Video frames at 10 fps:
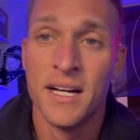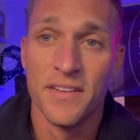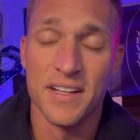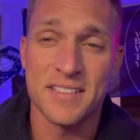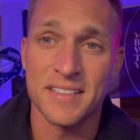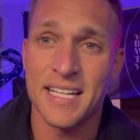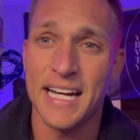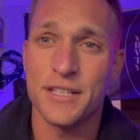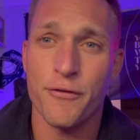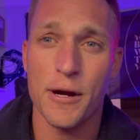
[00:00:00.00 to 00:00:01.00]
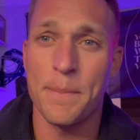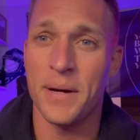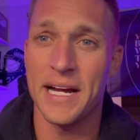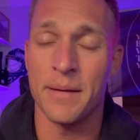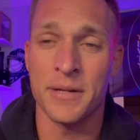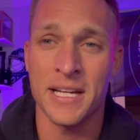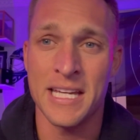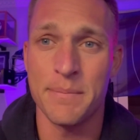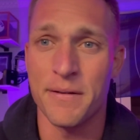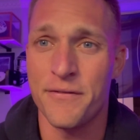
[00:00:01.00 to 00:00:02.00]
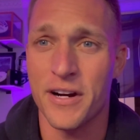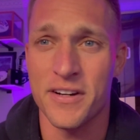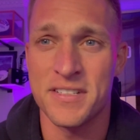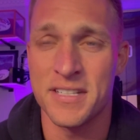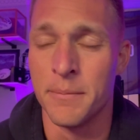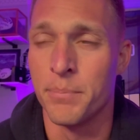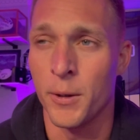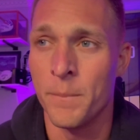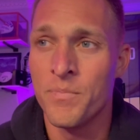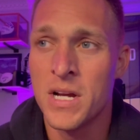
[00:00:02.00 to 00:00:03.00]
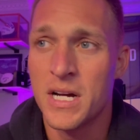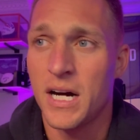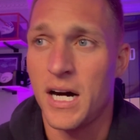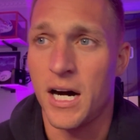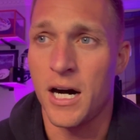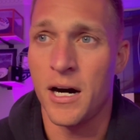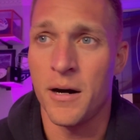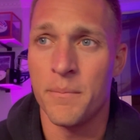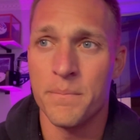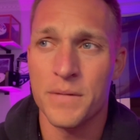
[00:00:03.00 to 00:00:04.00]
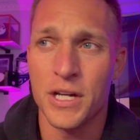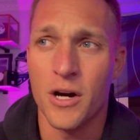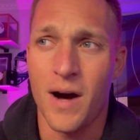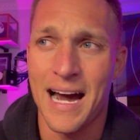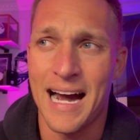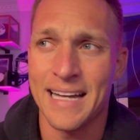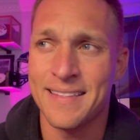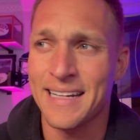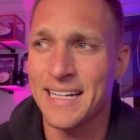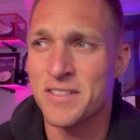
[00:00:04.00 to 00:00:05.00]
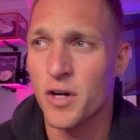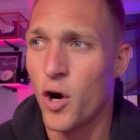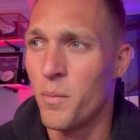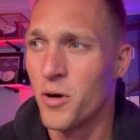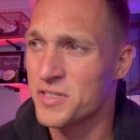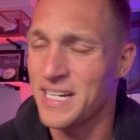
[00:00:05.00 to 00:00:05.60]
Listen, today's free play, I'm going to keep it very simple. I think it's almost